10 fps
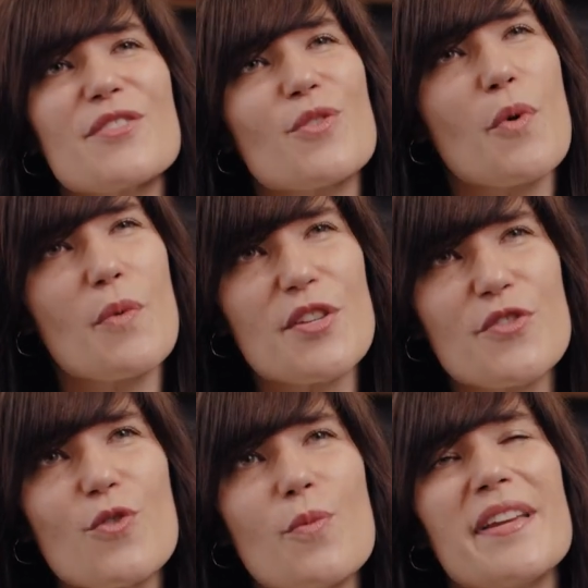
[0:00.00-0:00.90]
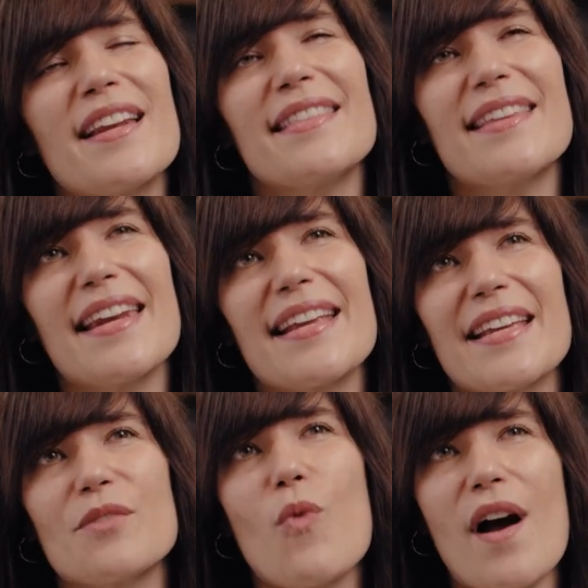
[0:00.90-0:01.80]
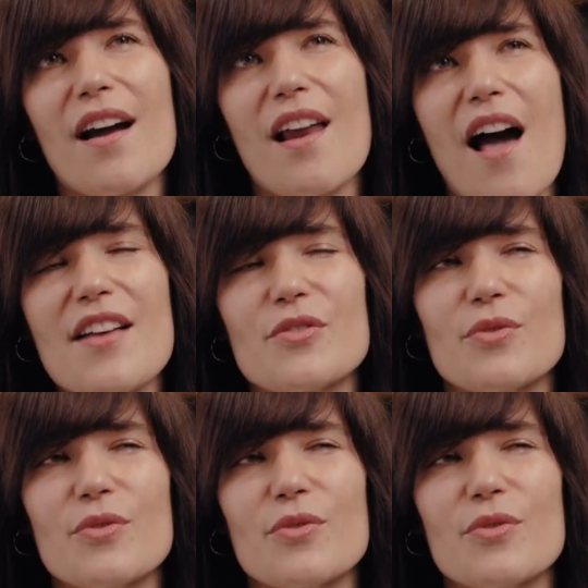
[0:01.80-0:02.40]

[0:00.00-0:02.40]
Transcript: So we will zoom in and dedicate one class